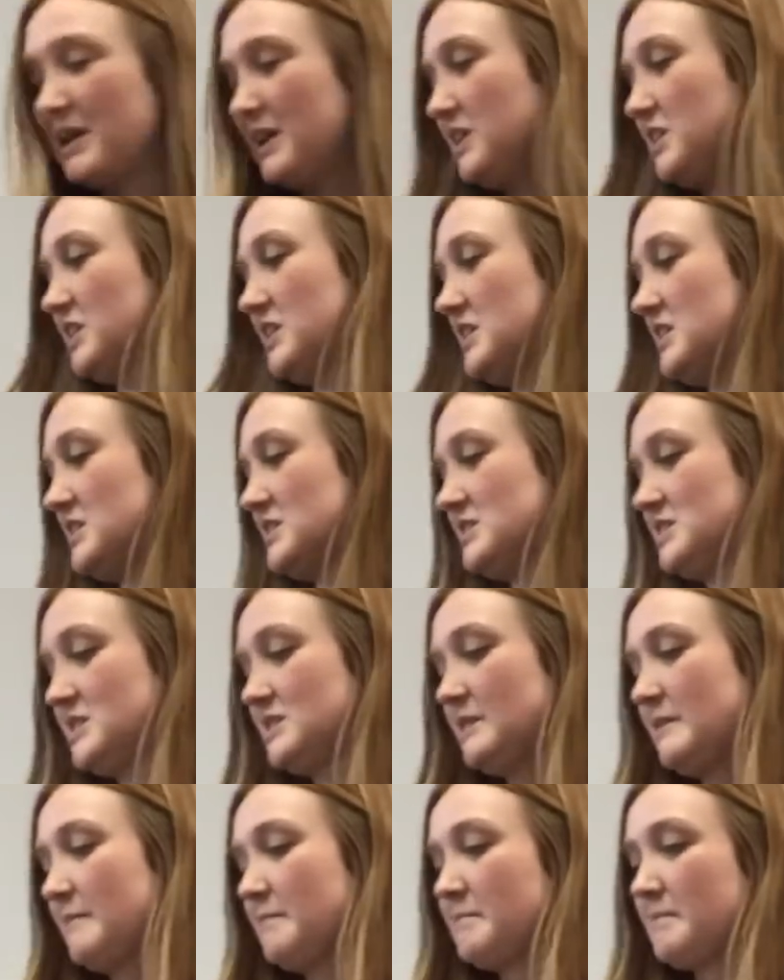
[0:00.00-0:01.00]
goodness.
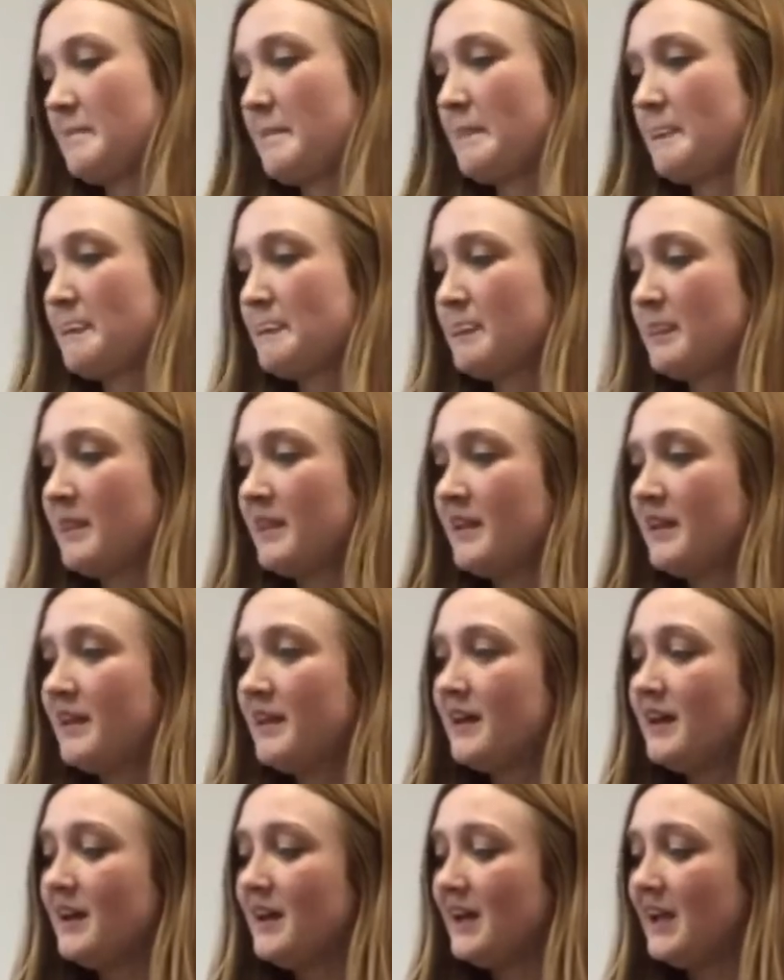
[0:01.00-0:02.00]

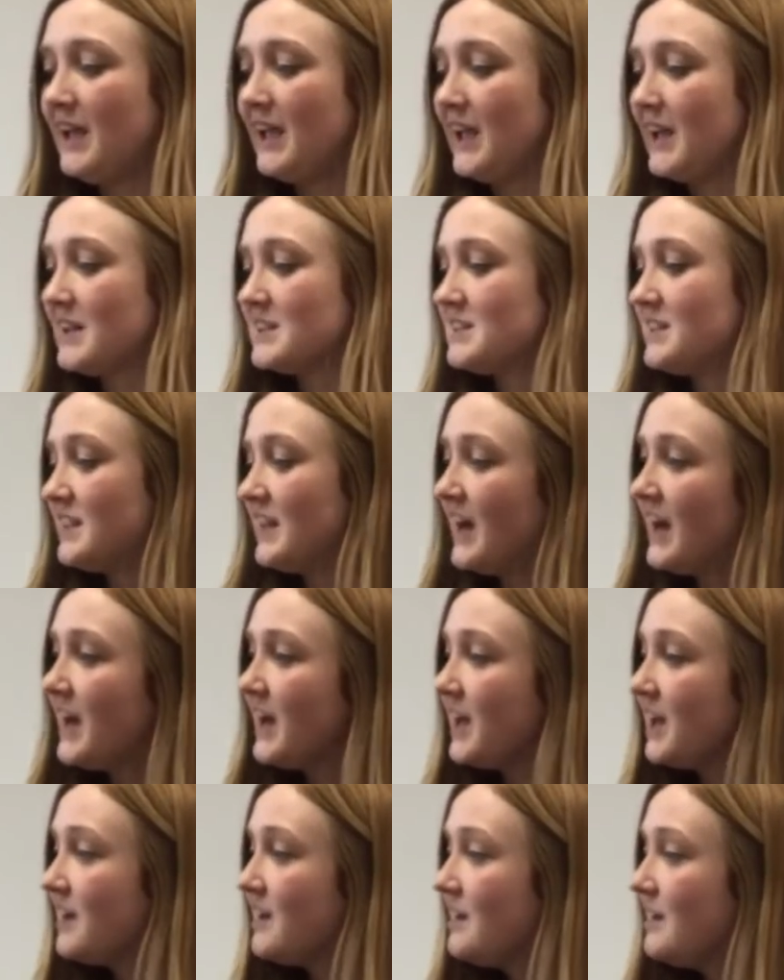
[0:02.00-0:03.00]
And
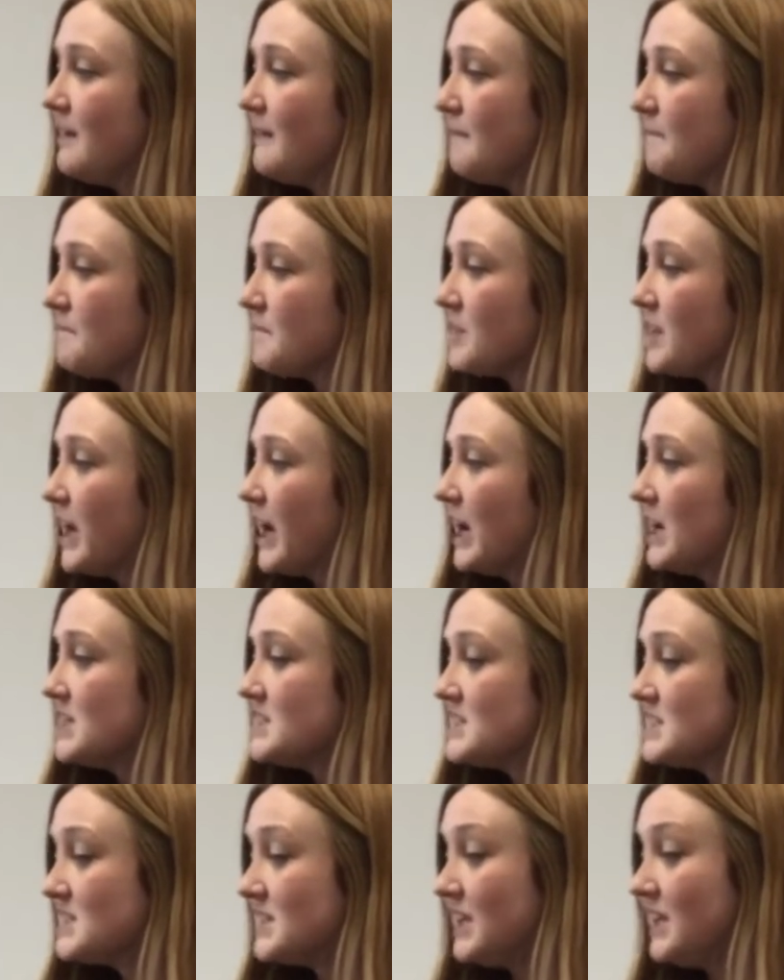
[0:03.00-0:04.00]
then a
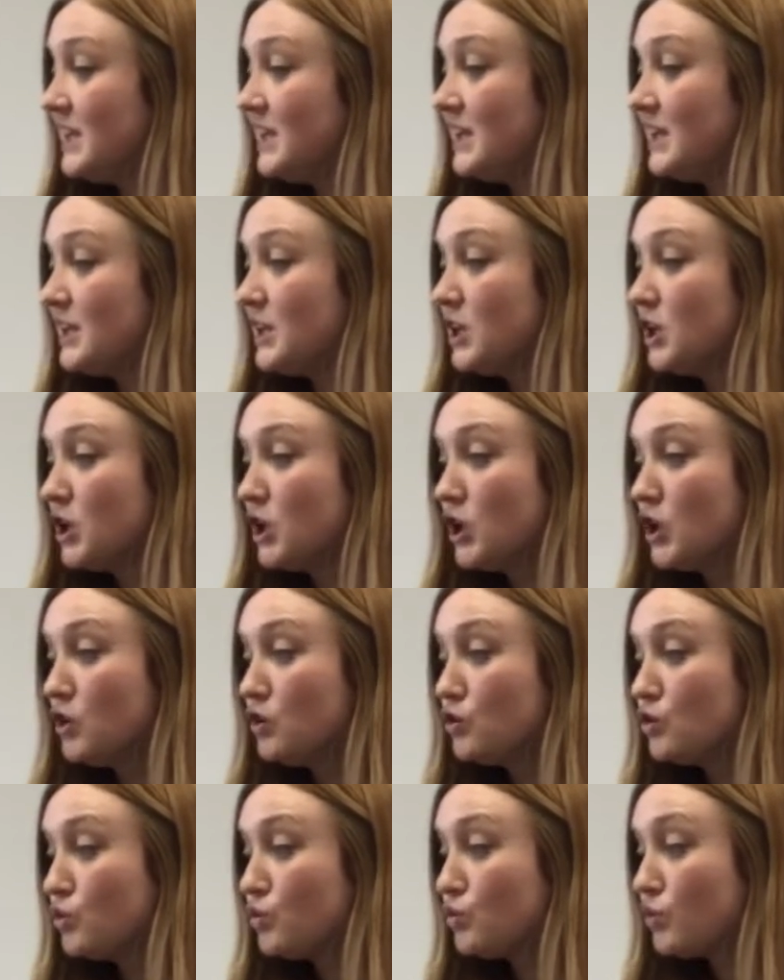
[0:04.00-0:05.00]
seed
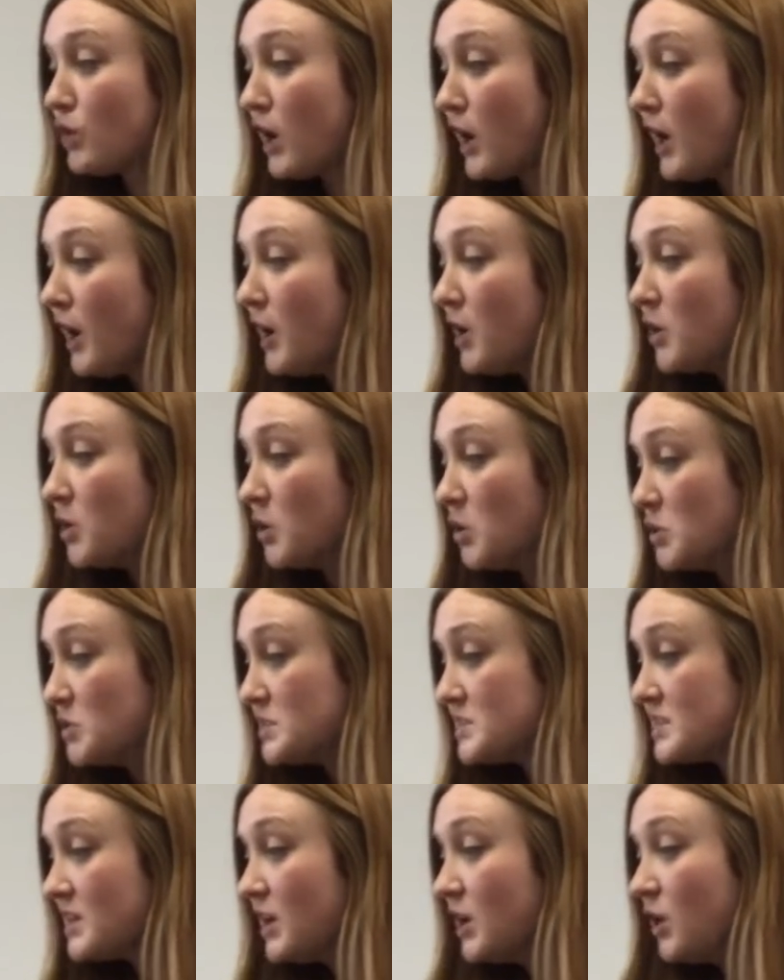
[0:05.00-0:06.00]

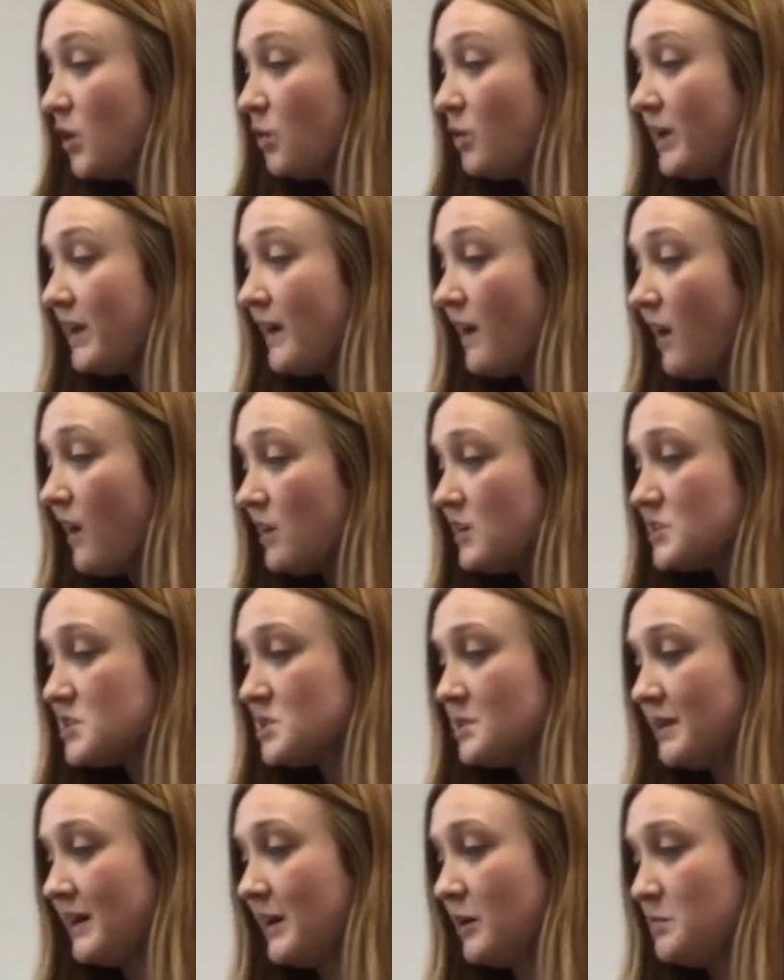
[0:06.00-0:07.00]
grows. We
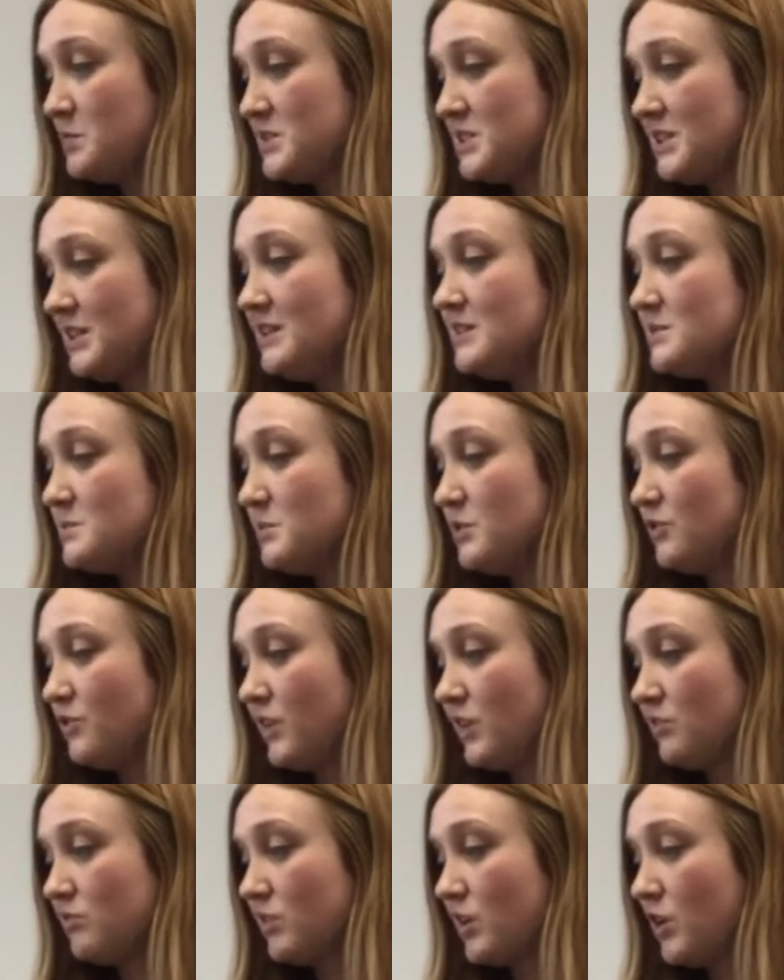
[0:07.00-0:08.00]
also help seeds move
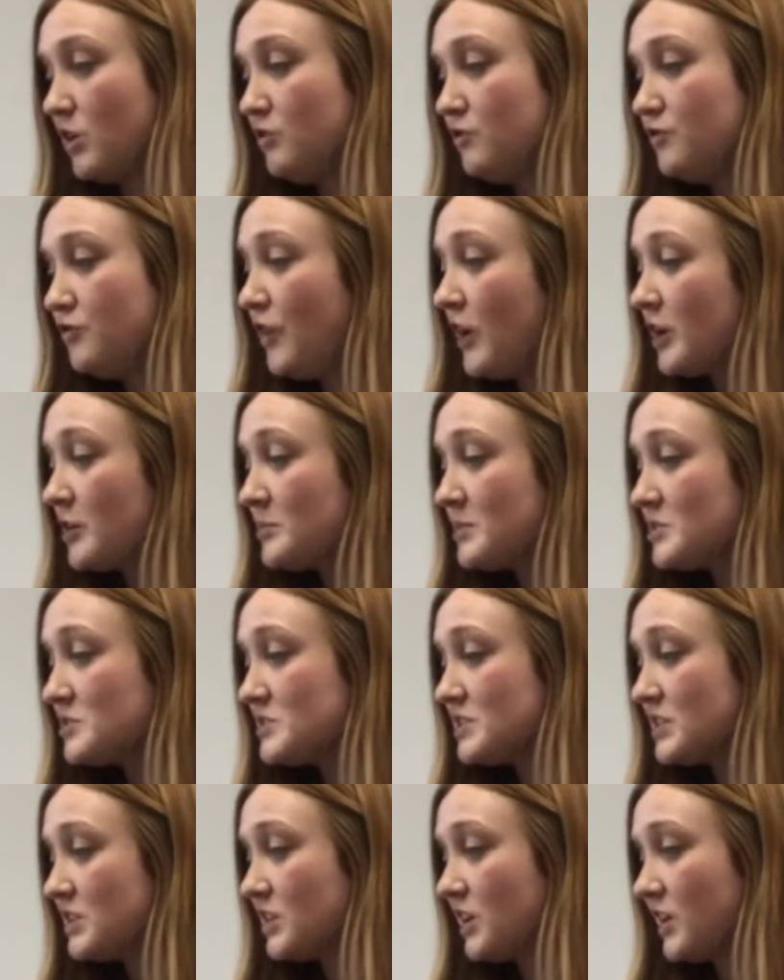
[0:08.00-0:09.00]
and grow. Farmers
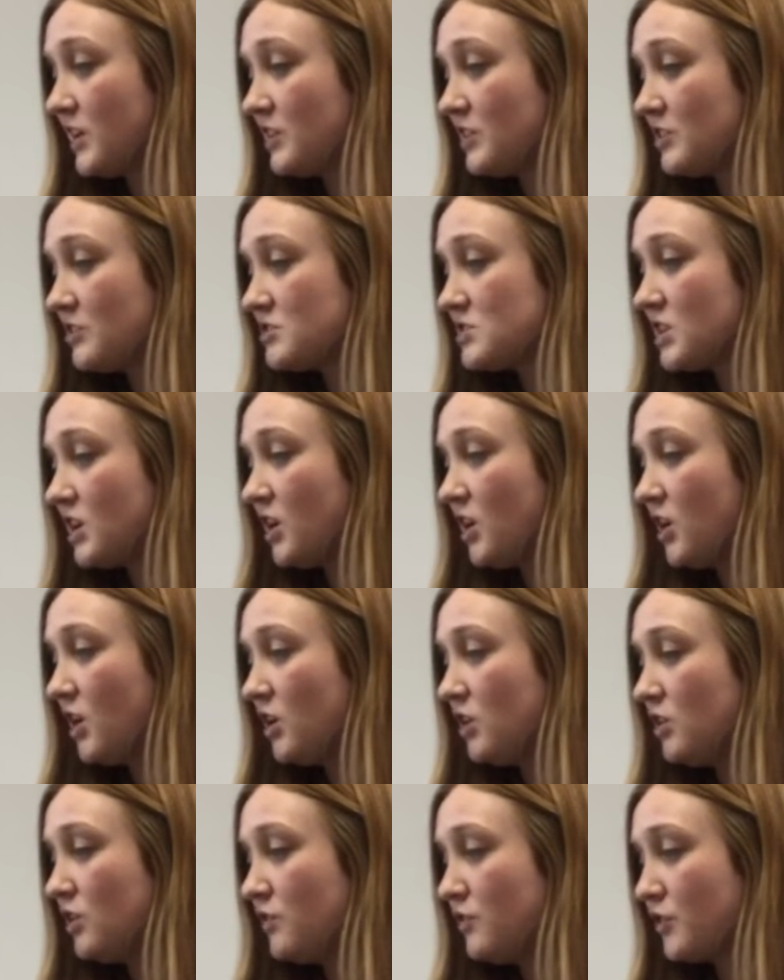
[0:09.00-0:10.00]
and gardeners
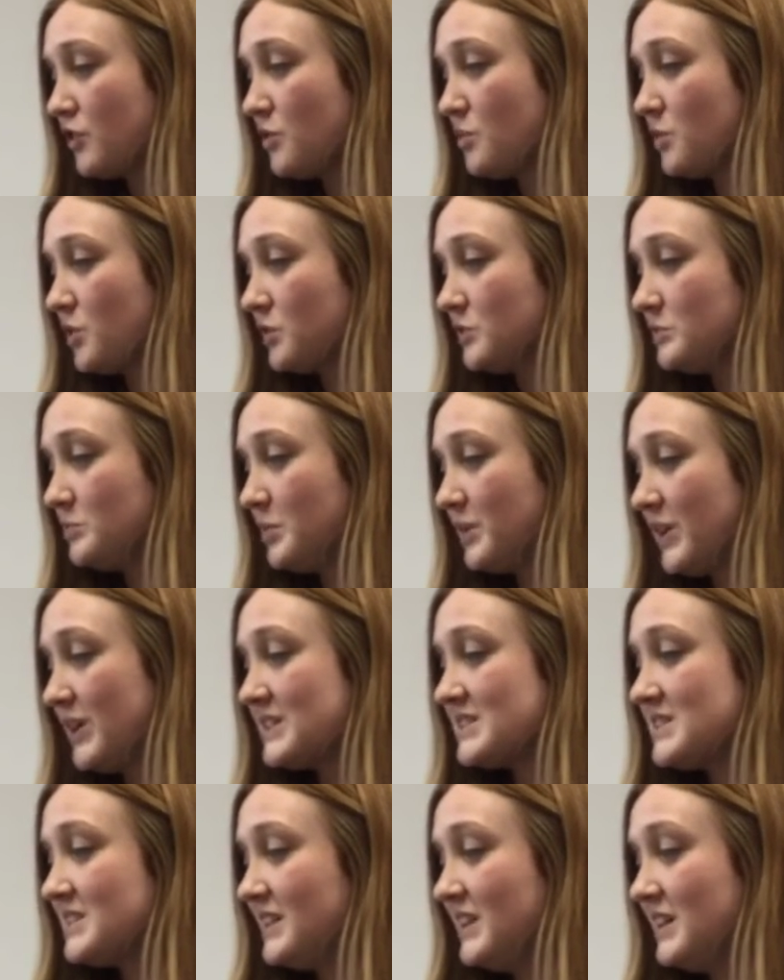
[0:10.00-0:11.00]
all over the world plant
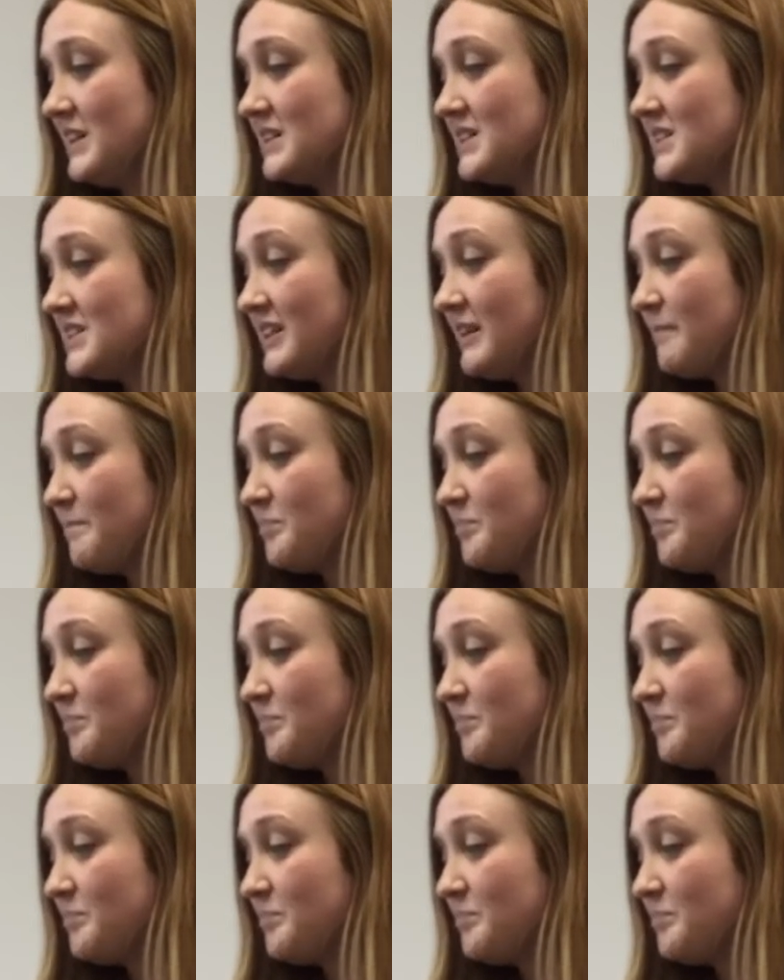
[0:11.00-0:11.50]
seeds.